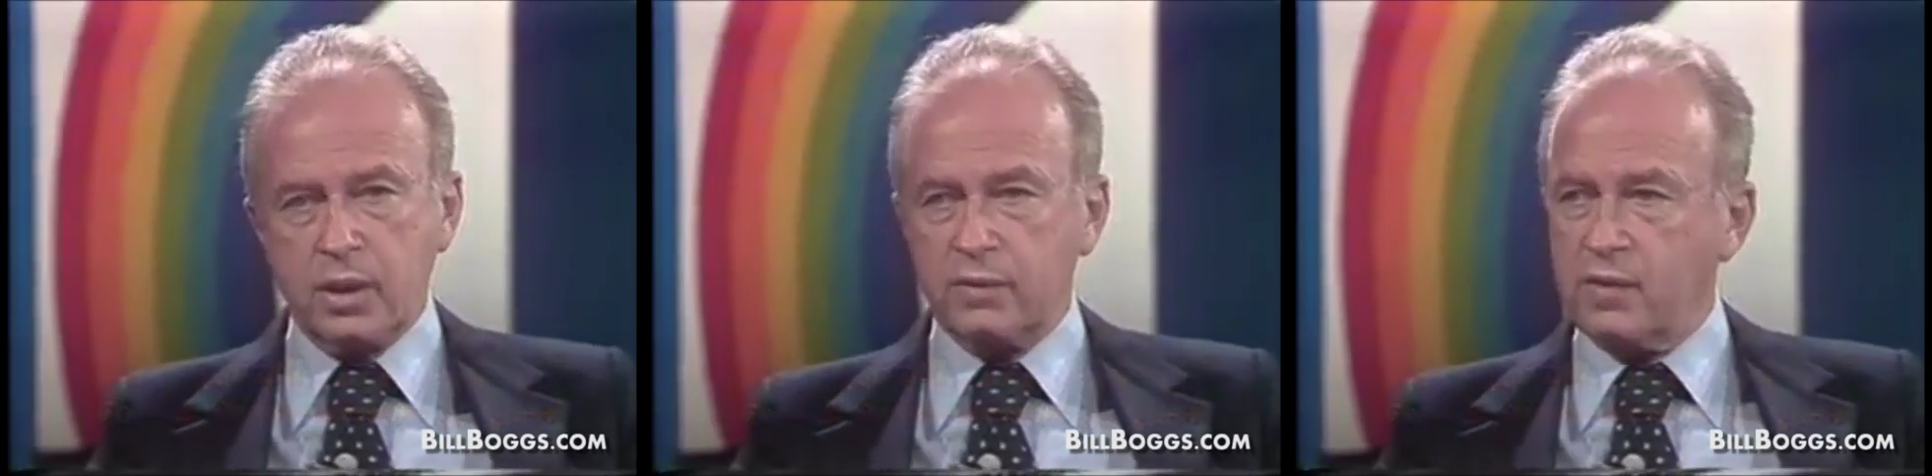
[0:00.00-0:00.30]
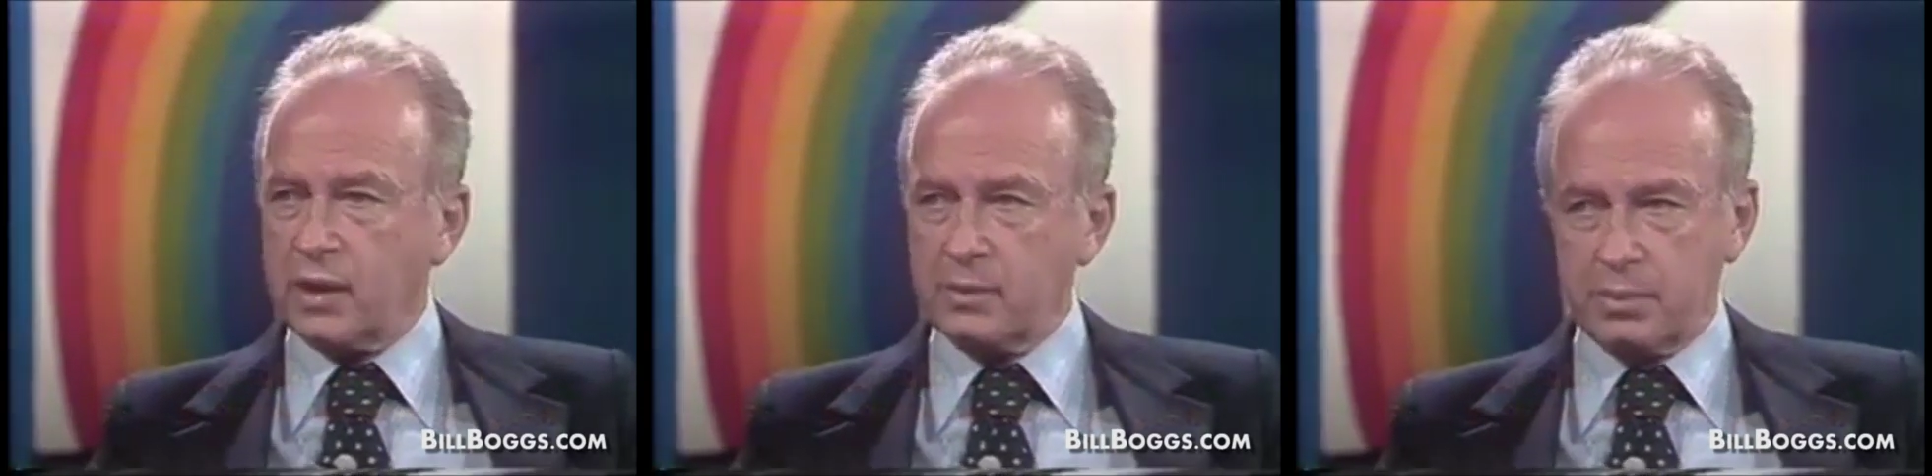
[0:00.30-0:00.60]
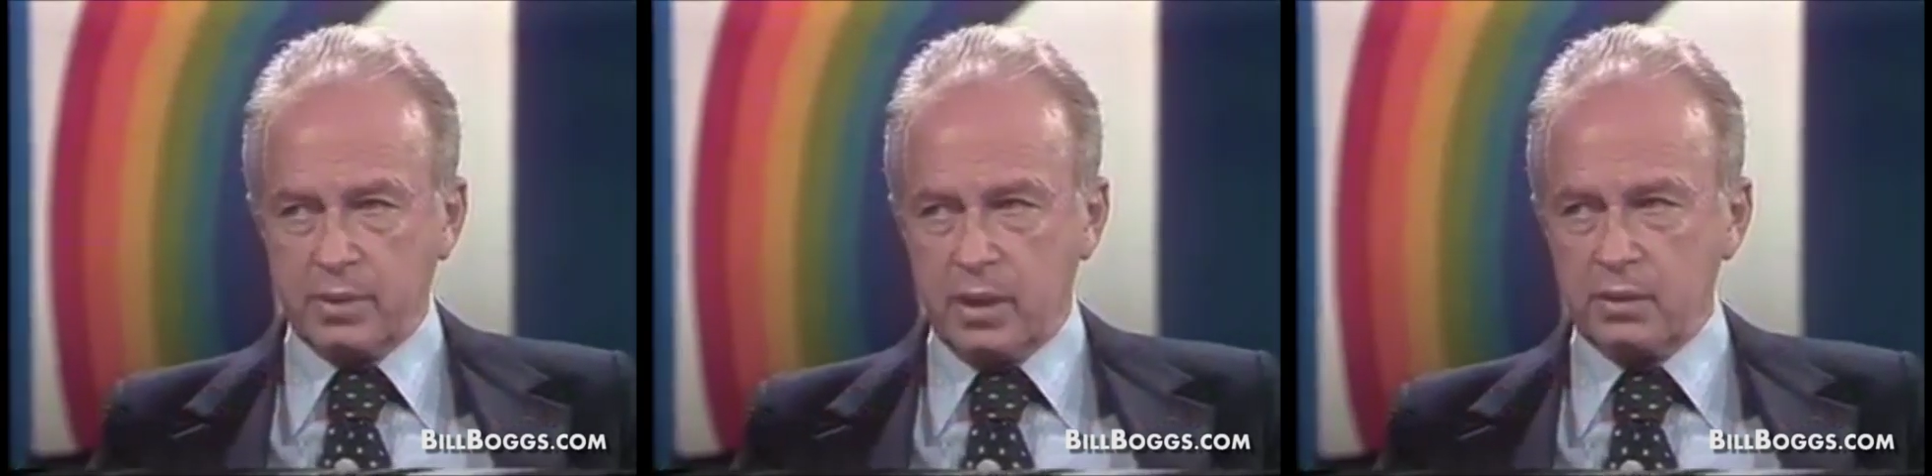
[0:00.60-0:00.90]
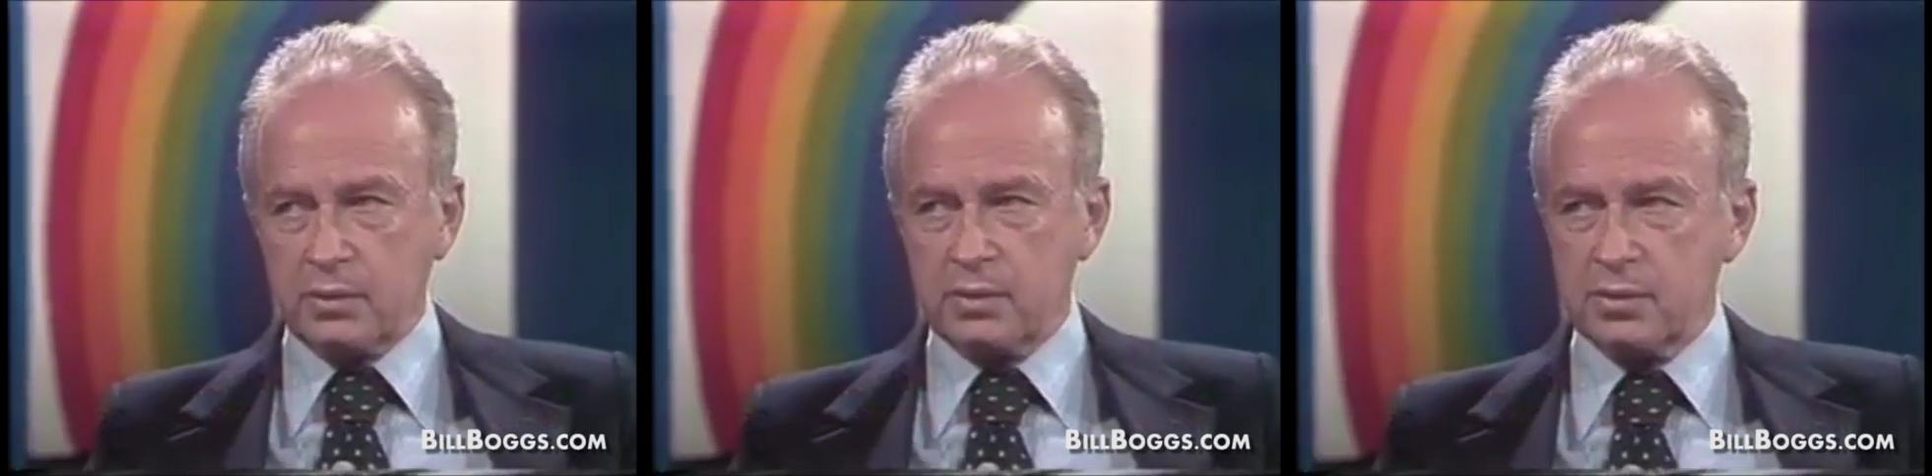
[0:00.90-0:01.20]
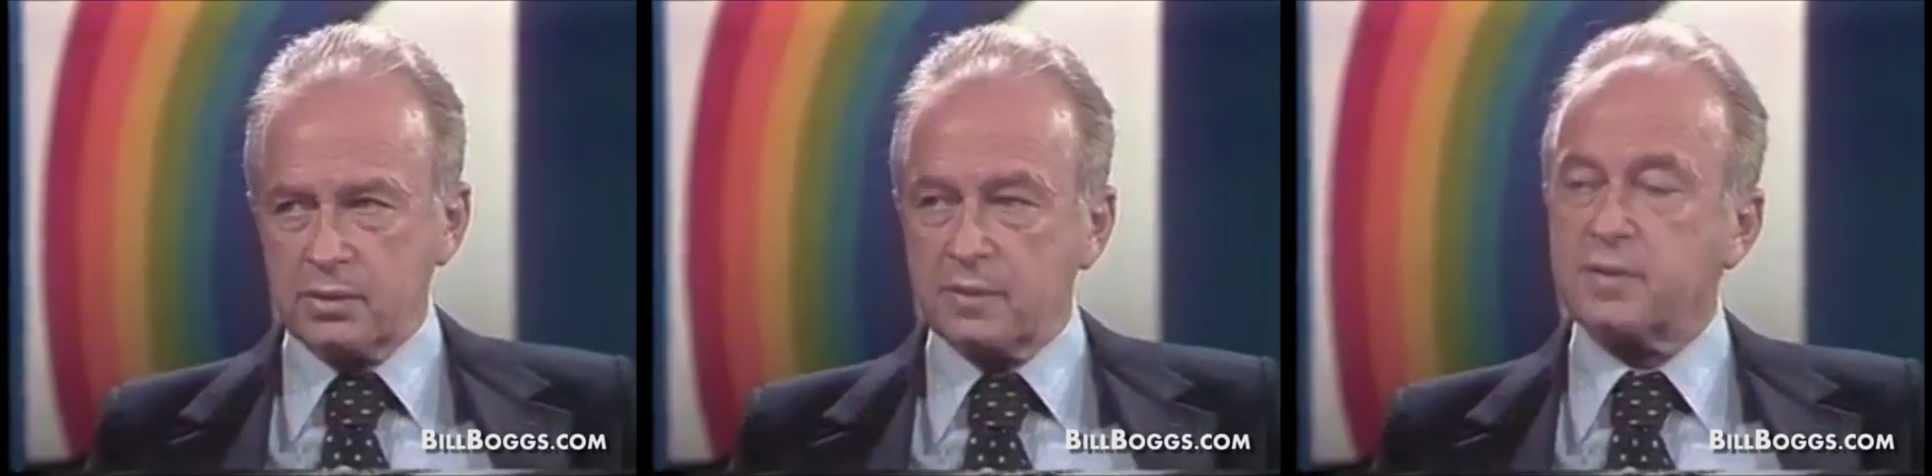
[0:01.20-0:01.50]
I think we are very
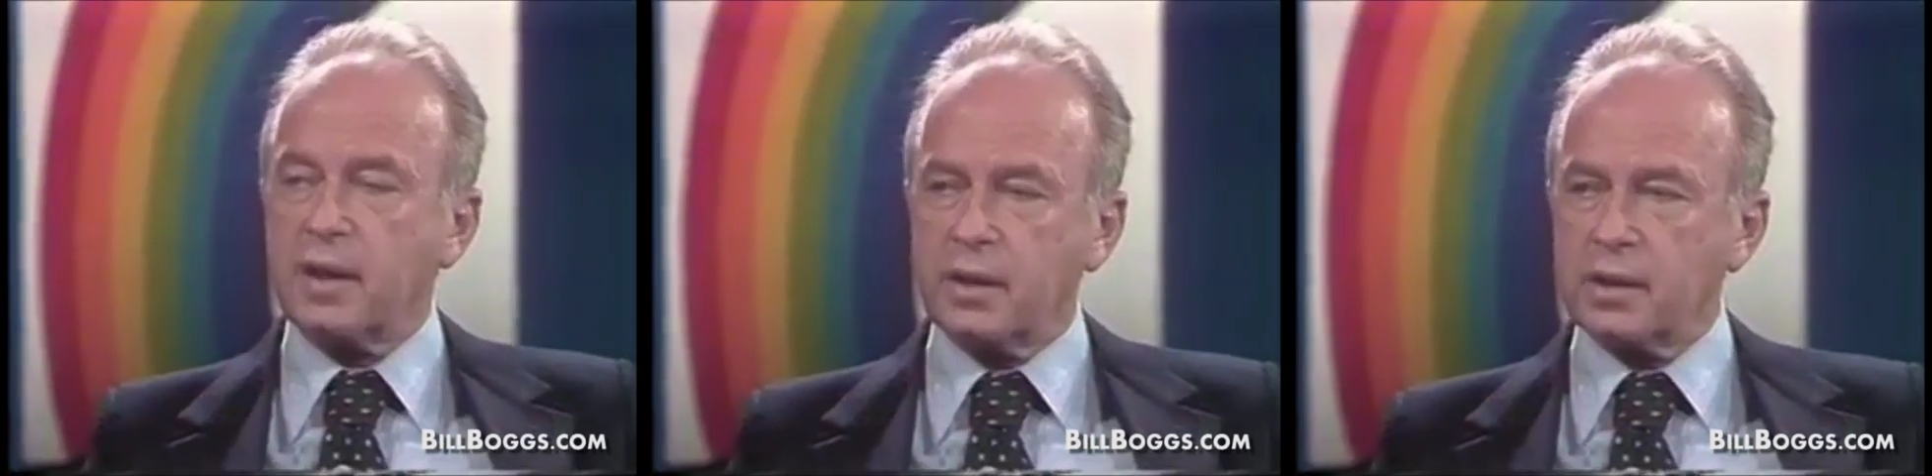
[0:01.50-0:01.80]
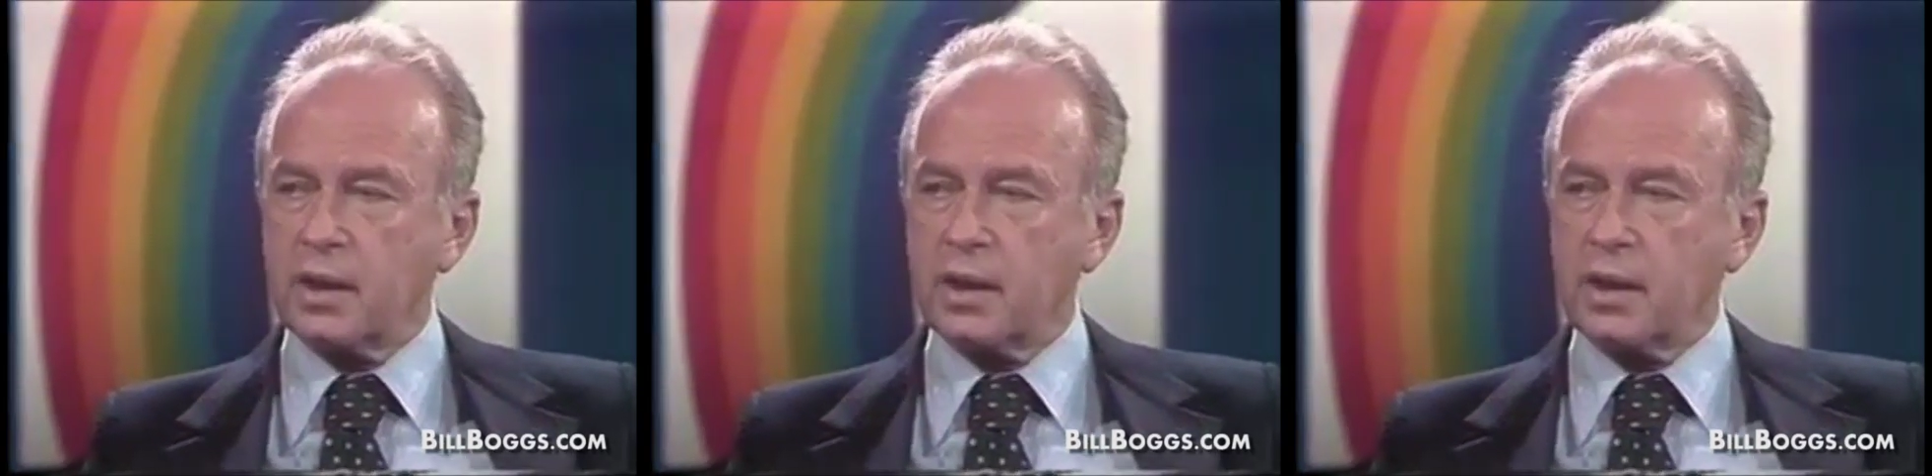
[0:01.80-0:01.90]
proud